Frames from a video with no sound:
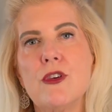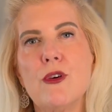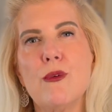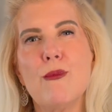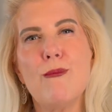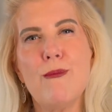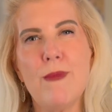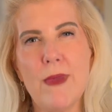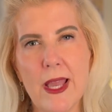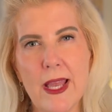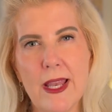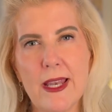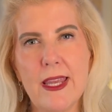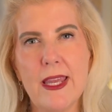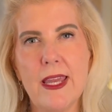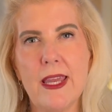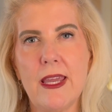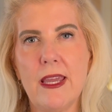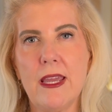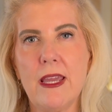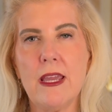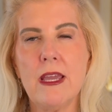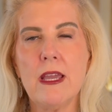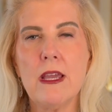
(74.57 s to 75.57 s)

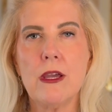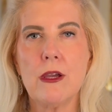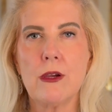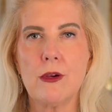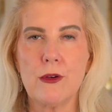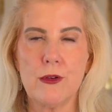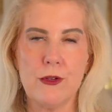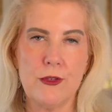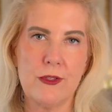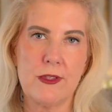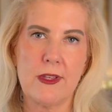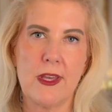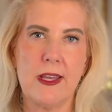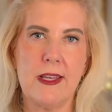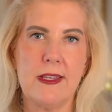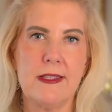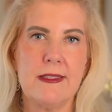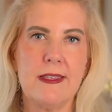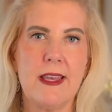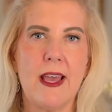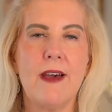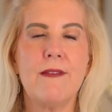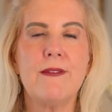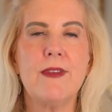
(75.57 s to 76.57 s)
many cruise
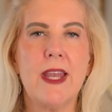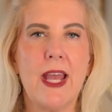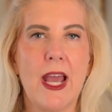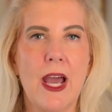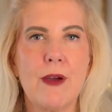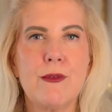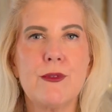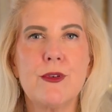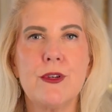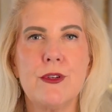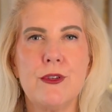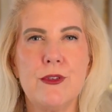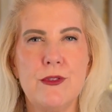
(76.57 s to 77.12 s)
lines have an afternoon